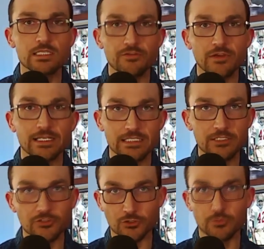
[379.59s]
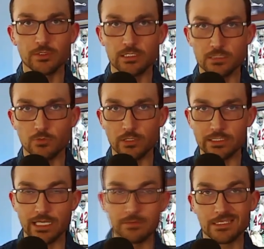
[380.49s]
affected group at this point in time?